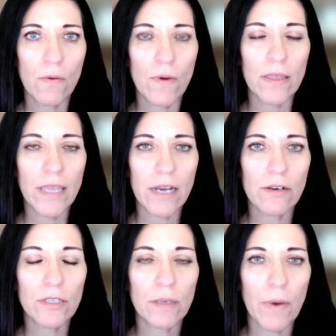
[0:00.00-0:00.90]
what
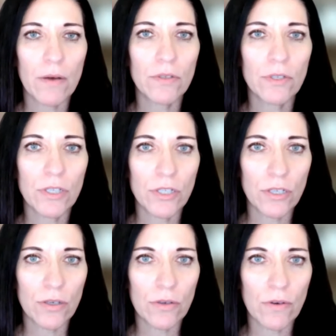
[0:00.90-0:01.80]
they're supposed to
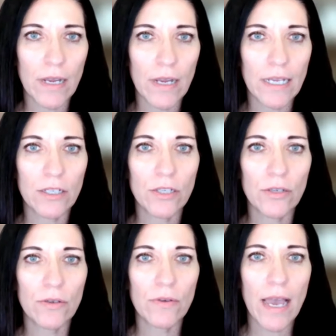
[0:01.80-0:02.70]
do and
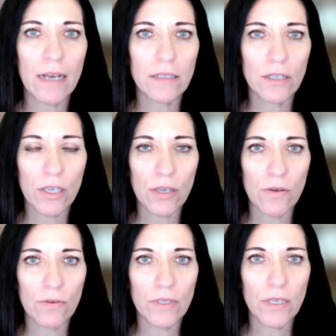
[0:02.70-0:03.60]
to
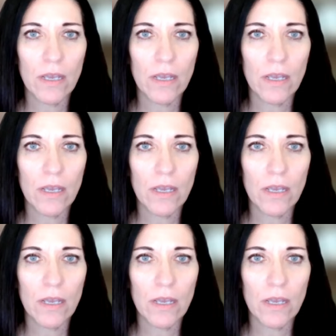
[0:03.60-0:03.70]
execute